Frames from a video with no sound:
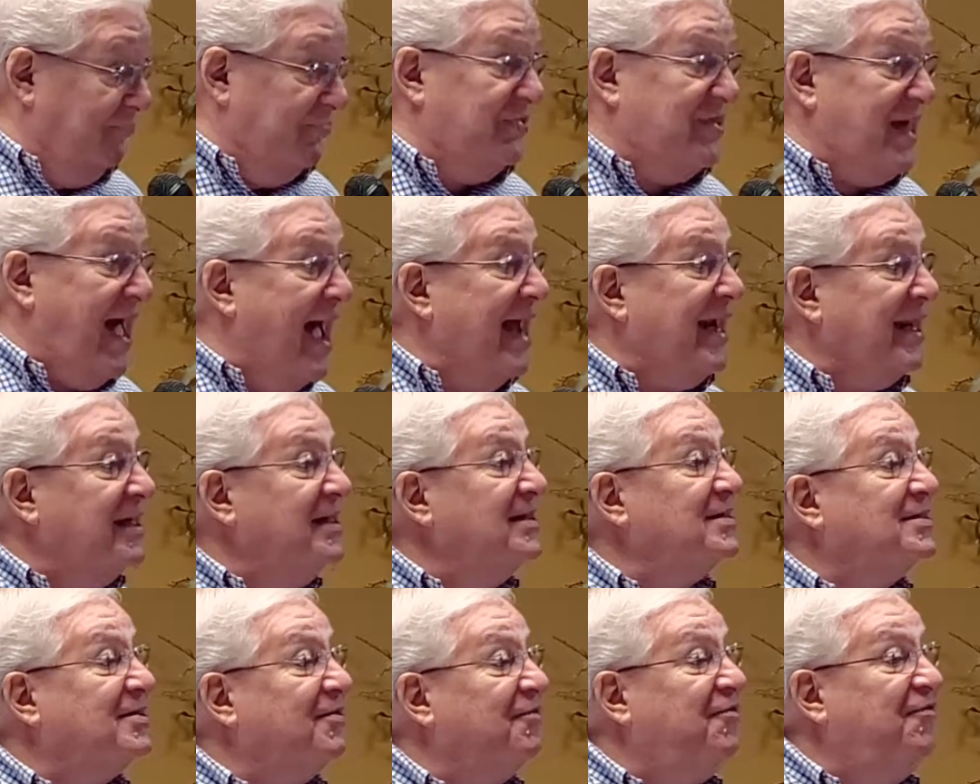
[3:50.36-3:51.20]
that
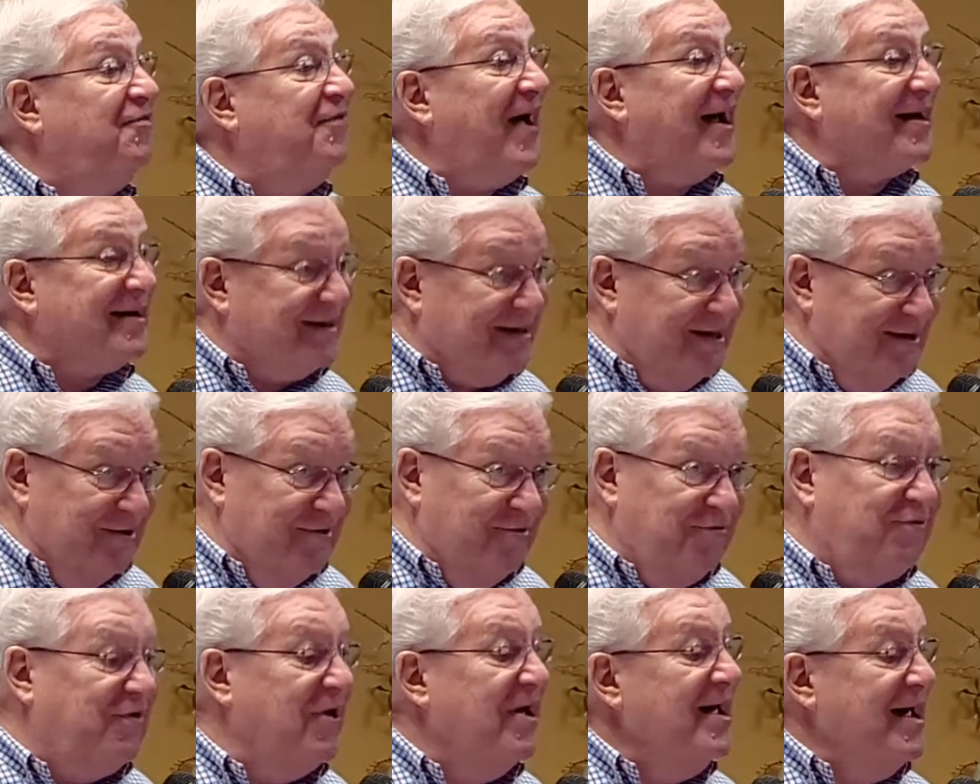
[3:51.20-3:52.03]
is
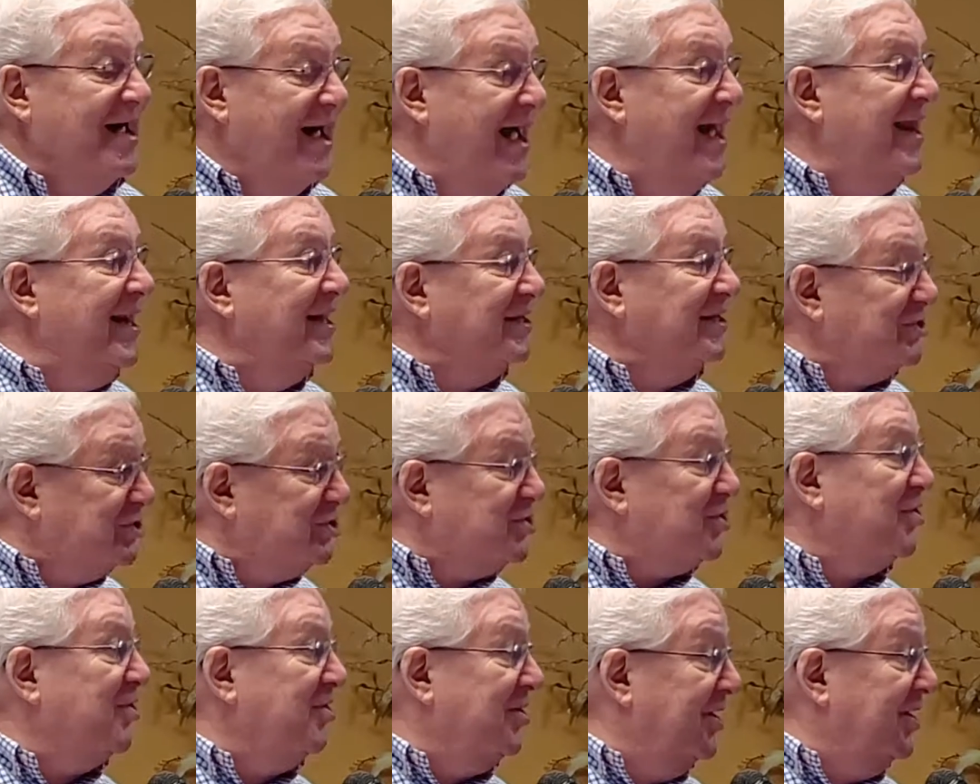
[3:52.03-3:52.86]
effective, and it's
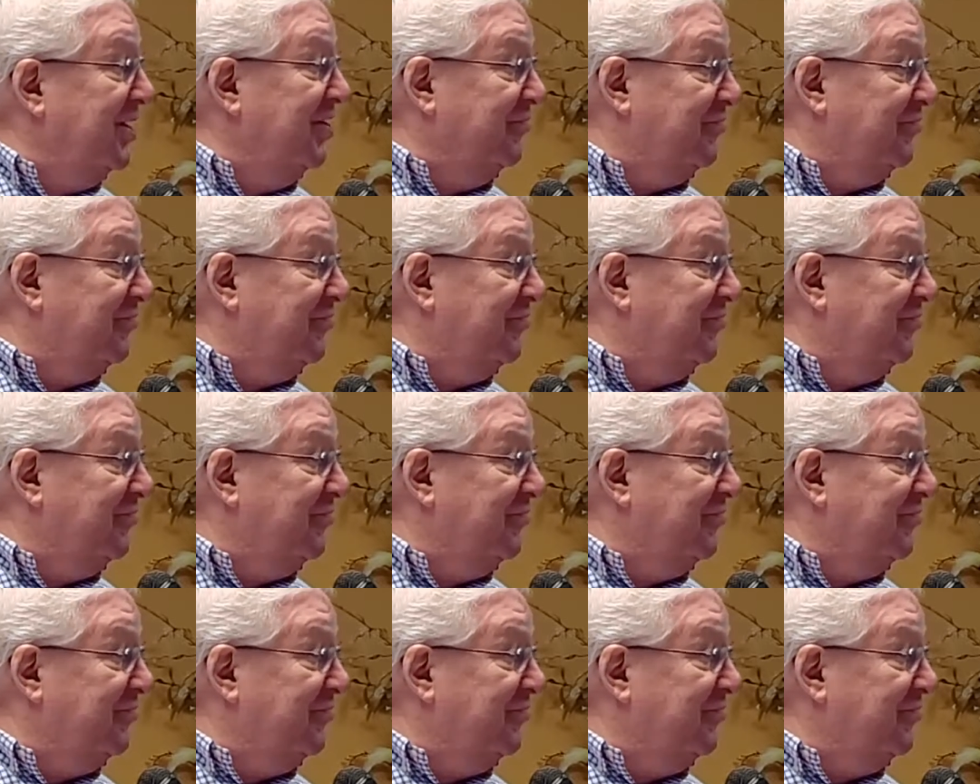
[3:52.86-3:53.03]
certainly